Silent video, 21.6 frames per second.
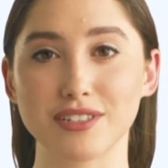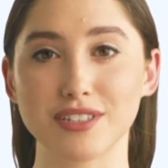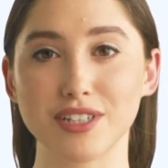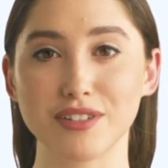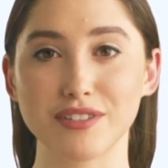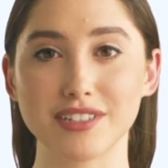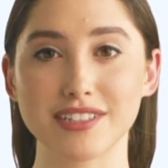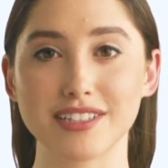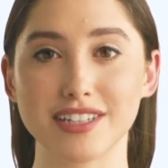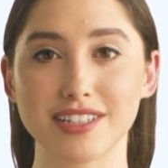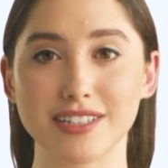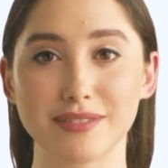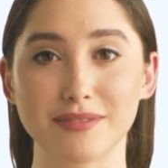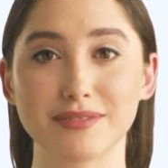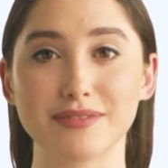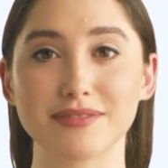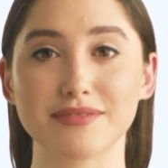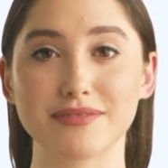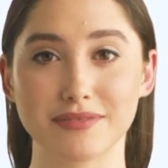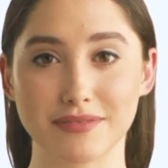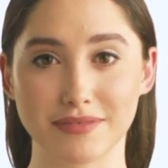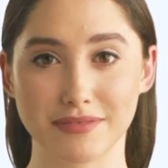services.
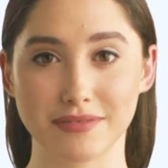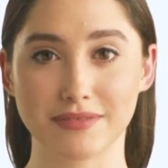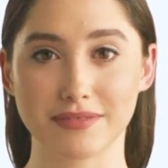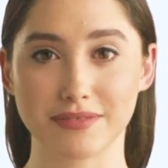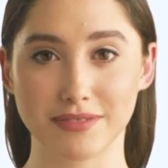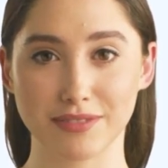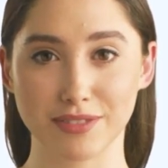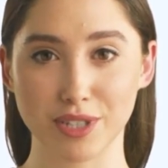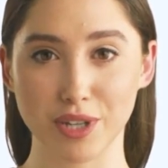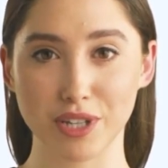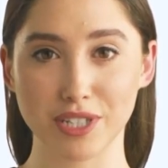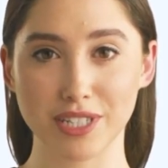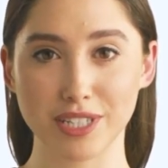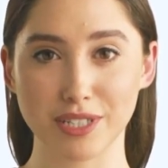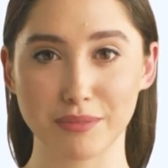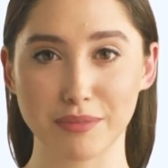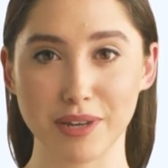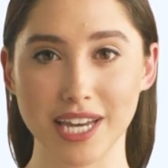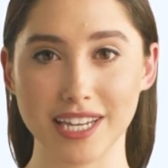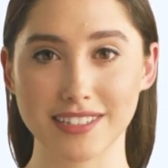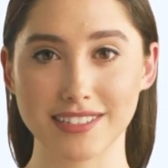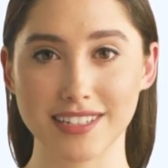Turkish
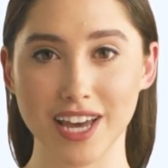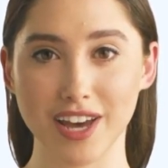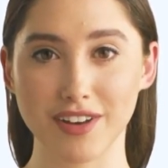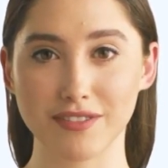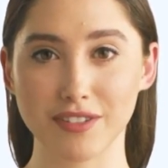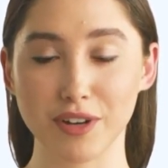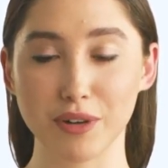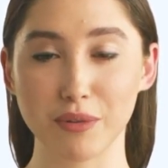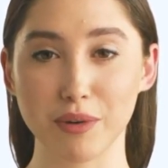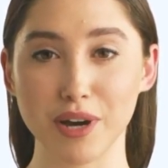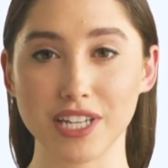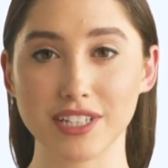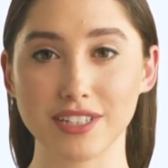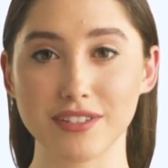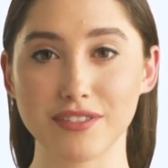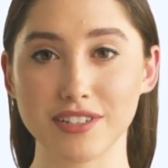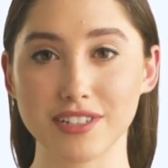banks offer a range of